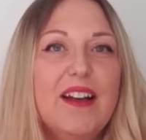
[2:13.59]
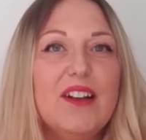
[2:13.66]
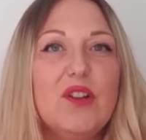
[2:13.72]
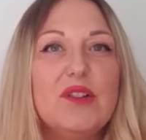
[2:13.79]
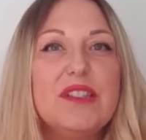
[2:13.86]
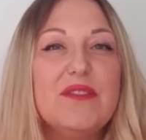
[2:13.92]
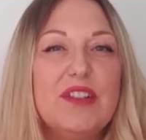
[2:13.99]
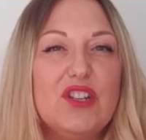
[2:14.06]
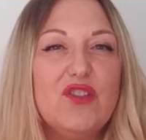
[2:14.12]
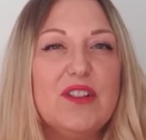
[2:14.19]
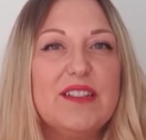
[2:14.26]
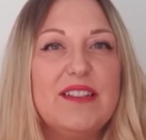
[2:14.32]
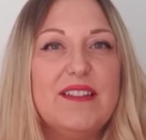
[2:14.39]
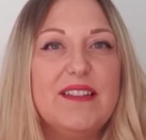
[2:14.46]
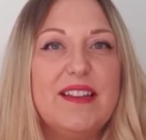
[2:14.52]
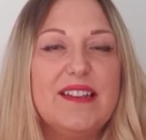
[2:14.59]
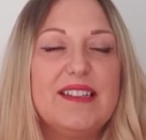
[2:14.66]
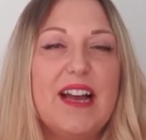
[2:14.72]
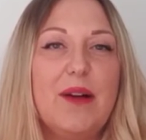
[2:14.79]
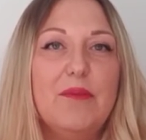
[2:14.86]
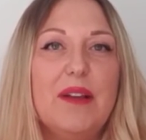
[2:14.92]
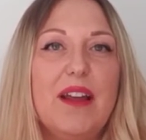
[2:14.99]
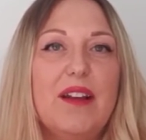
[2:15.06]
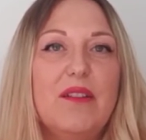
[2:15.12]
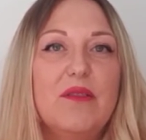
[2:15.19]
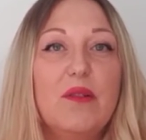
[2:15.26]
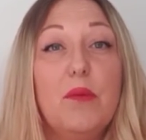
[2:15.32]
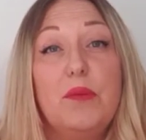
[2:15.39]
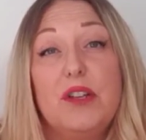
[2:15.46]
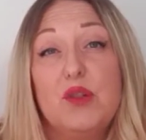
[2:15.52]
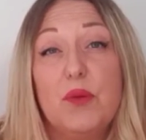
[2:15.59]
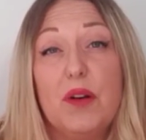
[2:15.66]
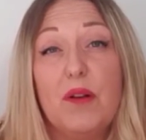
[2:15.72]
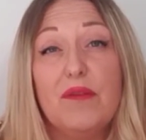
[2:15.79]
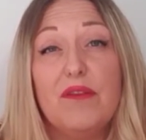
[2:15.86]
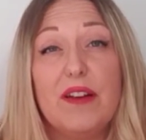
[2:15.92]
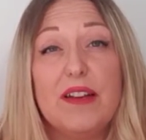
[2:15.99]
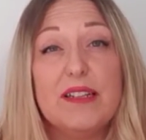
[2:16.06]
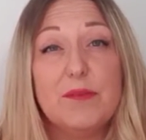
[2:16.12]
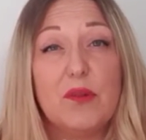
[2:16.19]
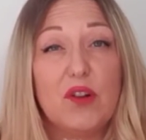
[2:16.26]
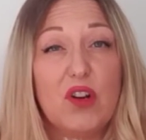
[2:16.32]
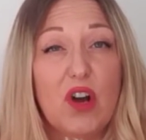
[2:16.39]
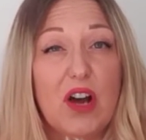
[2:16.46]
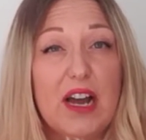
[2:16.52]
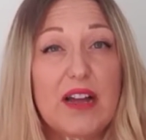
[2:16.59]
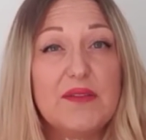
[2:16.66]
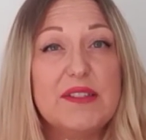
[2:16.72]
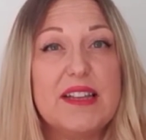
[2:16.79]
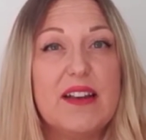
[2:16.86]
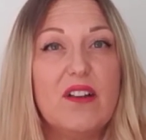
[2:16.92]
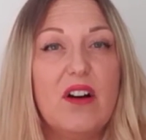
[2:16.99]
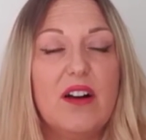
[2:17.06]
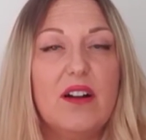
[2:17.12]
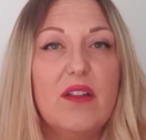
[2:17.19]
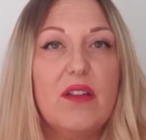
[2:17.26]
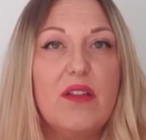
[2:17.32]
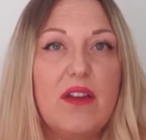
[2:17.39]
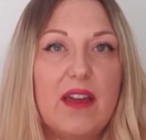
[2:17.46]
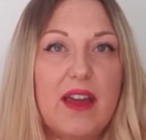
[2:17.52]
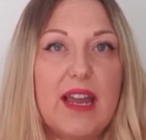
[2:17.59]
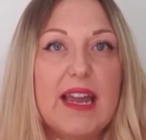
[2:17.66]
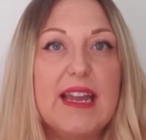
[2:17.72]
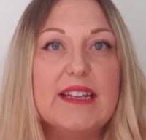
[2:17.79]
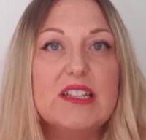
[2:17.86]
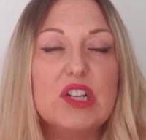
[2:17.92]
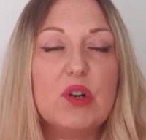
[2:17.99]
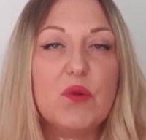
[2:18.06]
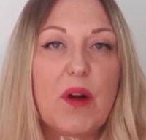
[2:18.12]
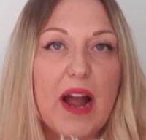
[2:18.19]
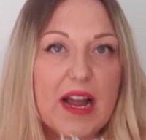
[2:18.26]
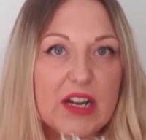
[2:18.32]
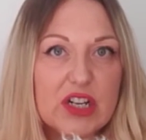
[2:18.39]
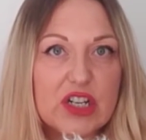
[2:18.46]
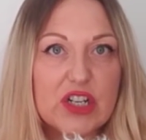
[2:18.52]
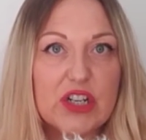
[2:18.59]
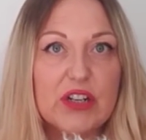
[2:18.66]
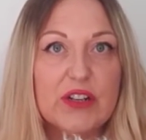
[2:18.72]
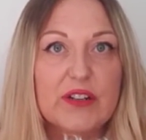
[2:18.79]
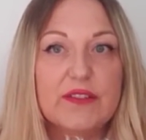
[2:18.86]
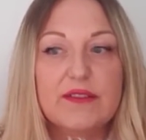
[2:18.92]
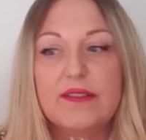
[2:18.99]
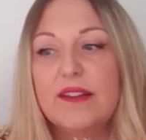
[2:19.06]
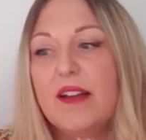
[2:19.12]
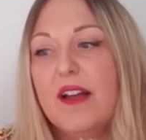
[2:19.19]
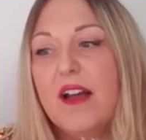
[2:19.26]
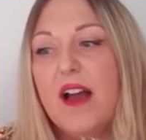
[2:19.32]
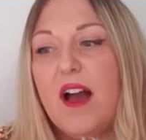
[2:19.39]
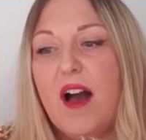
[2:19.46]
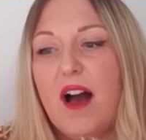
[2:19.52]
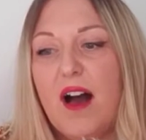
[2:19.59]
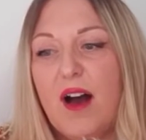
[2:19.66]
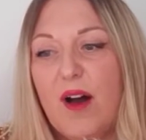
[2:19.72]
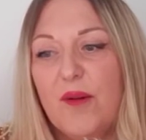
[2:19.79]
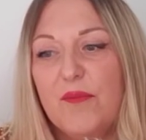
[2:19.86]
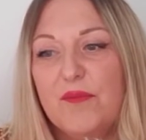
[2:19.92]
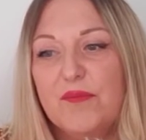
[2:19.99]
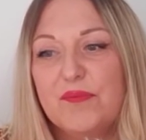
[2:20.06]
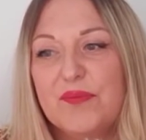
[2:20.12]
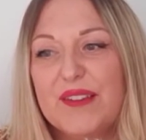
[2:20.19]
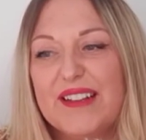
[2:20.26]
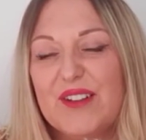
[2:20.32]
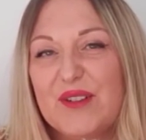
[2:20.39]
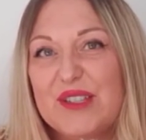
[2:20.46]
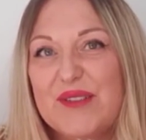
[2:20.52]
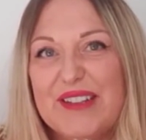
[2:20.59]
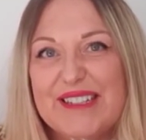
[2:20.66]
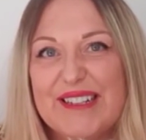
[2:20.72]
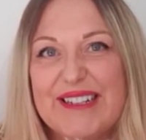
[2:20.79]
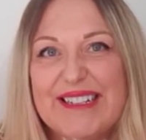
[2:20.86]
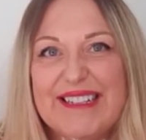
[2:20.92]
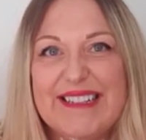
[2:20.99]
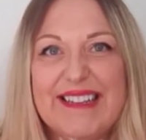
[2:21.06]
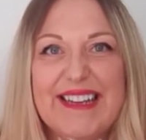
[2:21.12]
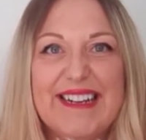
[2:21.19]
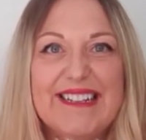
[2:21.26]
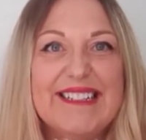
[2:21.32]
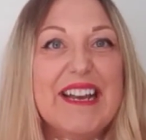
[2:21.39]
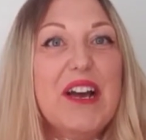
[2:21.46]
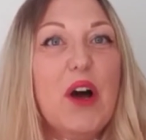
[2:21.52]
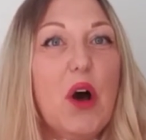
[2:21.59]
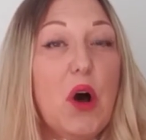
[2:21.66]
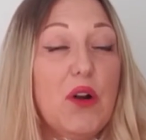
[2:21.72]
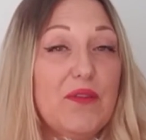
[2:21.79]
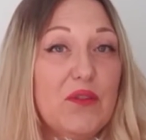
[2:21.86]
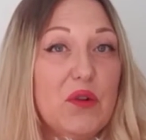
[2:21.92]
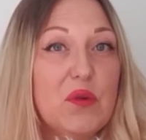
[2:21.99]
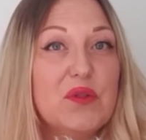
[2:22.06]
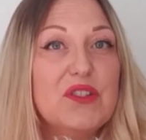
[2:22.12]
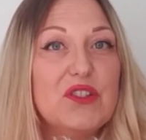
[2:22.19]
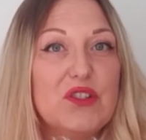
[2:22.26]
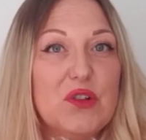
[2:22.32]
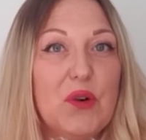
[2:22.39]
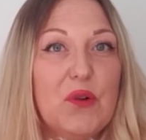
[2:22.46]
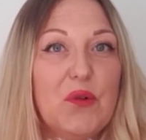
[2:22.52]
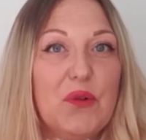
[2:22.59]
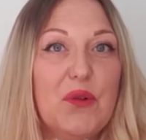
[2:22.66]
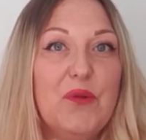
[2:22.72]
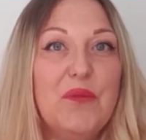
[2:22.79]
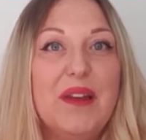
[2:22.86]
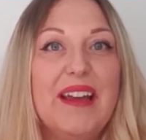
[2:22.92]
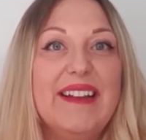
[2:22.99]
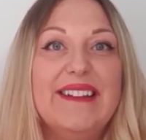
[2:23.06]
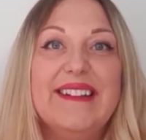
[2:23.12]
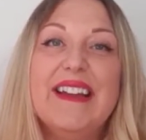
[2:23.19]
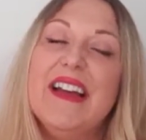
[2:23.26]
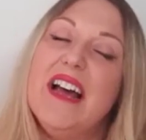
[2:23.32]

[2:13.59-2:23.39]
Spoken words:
lots of interesting things happening. Could be doing a lot of Facebook lives, that kind of thing, interaction, lots of exciting things. And of course the dog grooming.